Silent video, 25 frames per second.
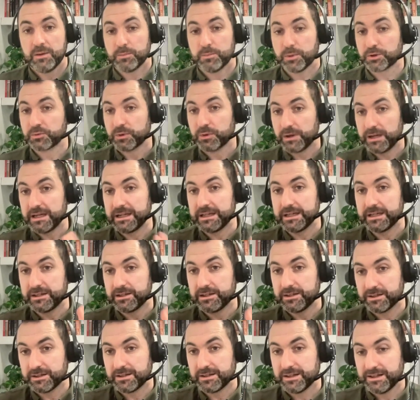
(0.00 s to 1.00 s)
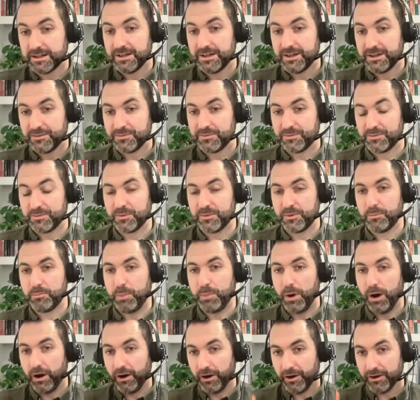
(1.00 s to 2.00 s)
But really,
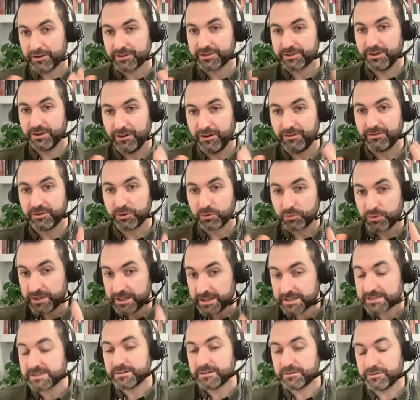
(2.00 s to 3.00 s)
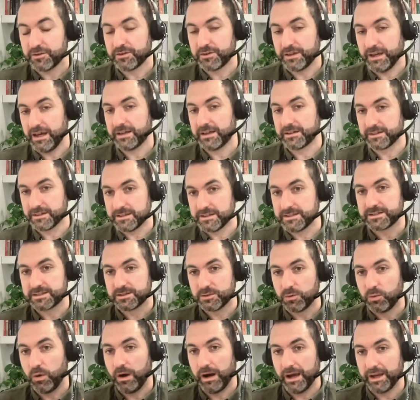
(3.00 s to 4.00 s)
part of the reason for that is
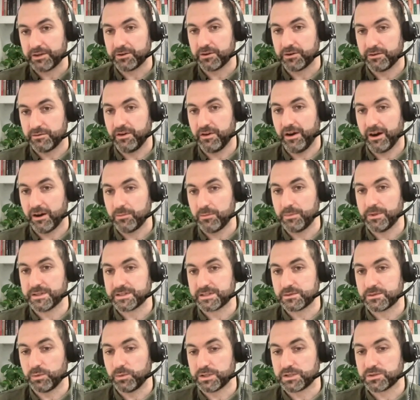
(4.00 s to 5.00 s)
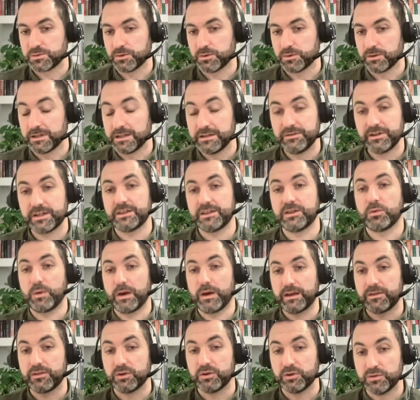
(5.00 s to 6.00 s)
the wider environments in which we're living and the
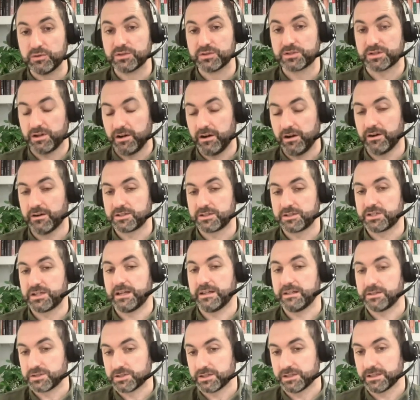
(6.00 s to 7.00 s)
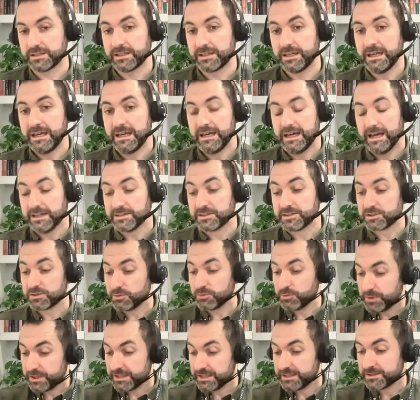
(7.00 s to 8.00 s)
way those are changing. And
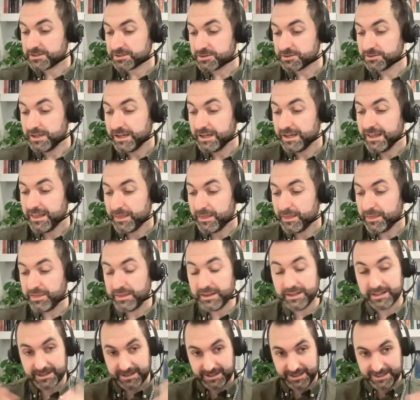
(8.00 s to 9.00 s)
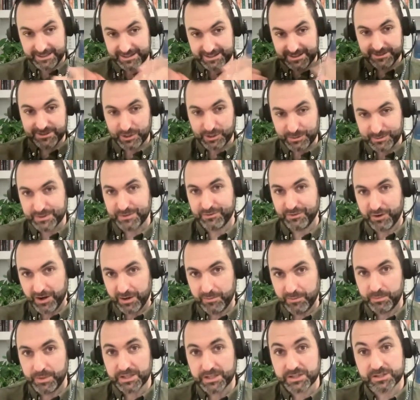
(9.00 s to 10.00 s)
so we need to think in terms of
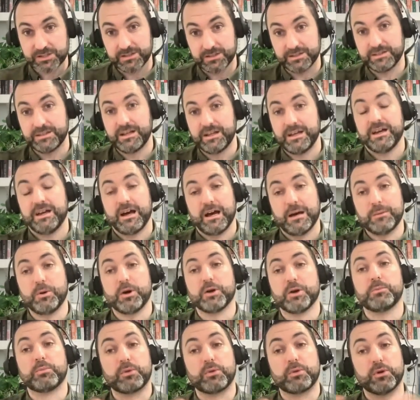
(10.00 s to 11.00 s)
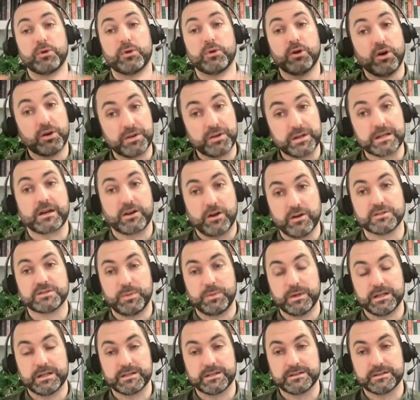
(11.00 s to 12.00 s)
our ambition about broadening
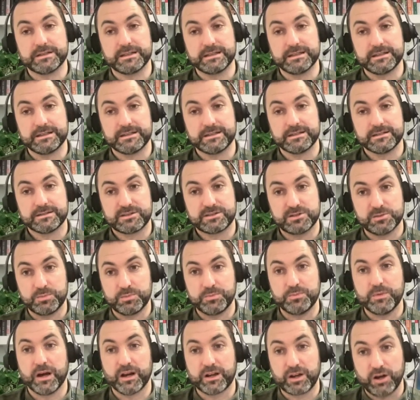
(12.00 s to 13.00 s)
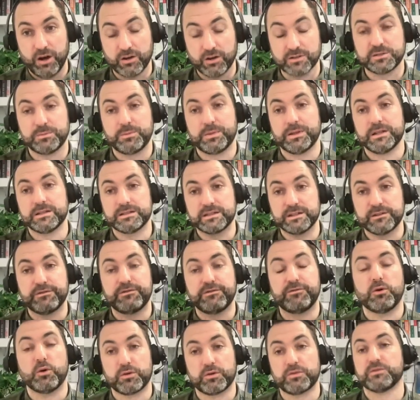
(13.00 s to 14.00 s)
accountability to
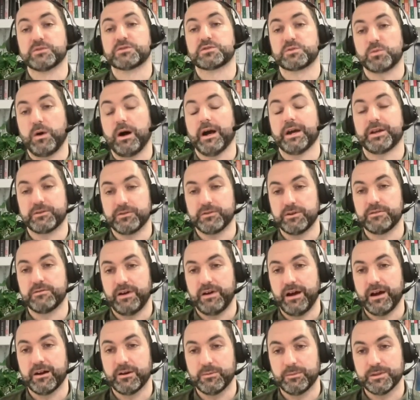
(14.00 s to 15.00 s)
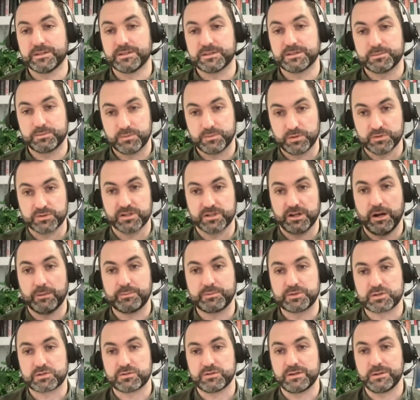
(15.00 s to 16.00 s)
for those wider environments, those
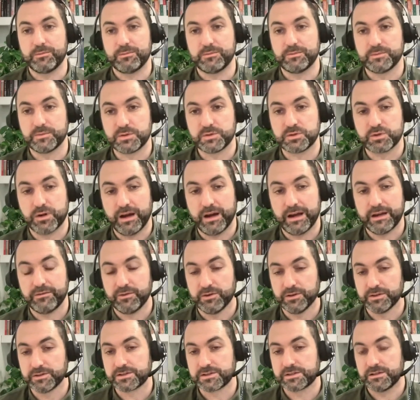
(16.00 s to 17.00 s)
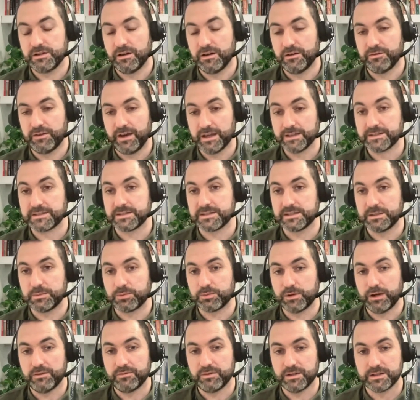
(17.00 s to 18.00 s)
extreme drivers of NCD
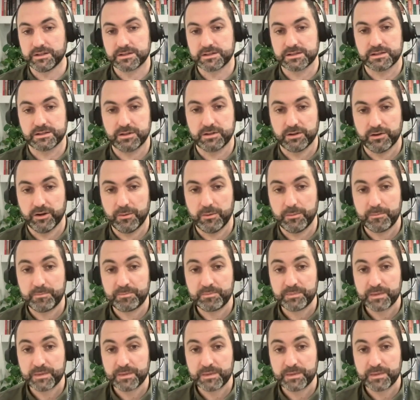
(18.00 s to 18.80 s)
prevalence.